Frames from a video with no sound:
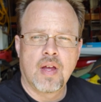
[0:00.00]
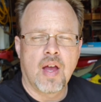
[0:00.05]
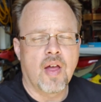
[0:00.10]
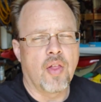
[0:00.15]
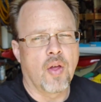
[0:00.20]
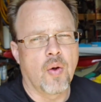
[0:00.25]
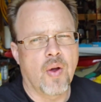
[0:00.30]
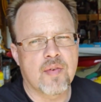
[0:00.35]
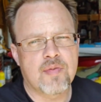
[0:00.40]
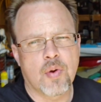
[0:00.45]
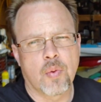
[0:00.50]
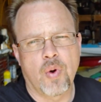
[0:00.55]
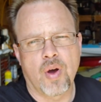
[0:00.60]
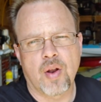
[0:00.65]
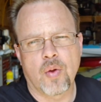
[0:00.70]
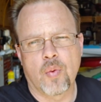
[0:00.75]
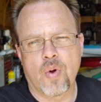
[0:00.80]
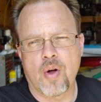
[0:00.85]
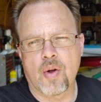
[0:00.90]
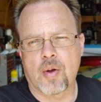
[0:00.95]
Hello,
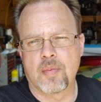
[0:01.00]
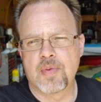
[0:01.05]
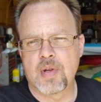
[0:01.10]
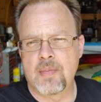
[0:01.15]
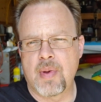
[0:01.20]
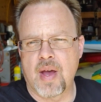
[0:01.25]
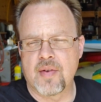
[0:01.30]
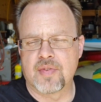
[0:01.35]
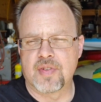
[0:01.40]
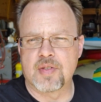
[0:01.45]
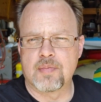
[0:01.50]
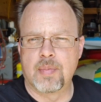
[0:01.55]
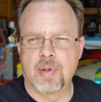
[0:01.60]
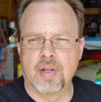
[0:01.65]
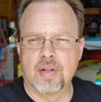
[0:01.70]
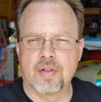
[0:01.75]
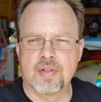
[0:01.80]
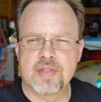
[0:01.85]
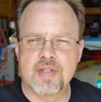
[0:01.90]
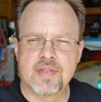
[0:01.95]
everyone, and welcome to Bevins
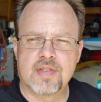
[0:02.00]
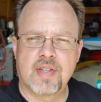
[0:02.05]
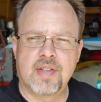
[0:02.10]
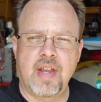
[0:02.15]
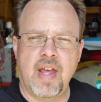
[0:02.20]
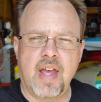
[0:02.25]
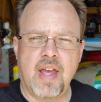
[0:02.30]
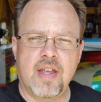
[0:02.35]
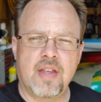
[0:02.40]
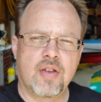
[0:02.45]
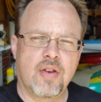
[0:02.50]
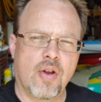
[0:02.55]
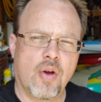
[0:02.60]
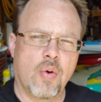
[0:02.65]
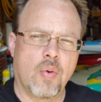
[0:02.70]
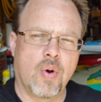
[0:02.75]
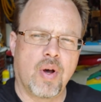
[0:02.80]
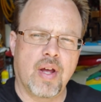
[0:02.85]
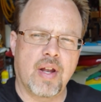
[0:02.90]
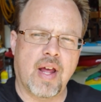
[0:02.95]
Builds. And today, you
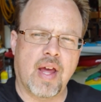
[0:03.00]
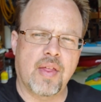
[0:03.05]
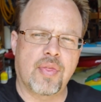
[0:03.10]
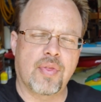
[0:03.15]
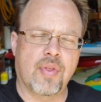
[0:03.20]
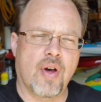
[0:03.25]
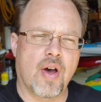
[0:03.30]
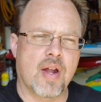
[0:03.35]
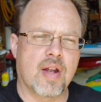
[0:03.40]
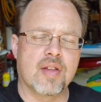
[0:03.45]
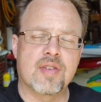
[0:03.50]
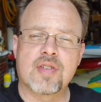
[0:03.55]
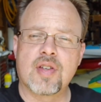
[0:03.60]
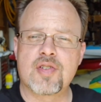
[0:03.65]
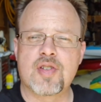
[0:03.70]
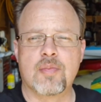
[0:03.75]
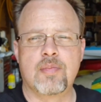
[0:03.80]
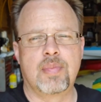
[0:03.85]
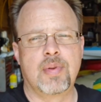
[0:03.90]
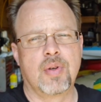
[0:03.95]
know what? I thought it's
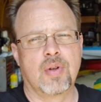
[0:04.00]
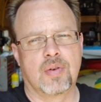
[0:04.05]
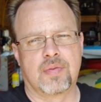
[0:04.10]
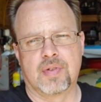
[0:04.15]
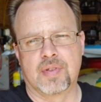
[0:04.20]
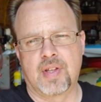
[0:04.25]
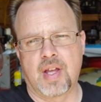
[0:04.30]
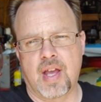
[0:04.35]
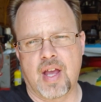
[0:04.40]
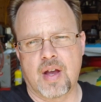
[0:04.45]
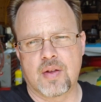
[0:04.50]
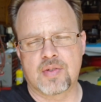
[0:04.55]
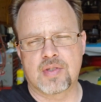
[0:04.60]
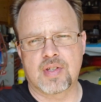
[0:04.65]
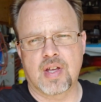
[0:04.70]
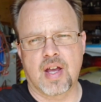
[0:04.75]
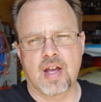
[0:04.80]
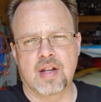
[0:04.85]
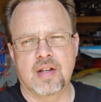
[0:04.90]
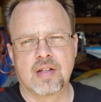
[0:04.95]
such a beautiful day
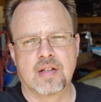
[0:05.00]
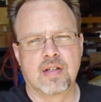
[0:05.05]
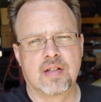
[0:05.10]
outside,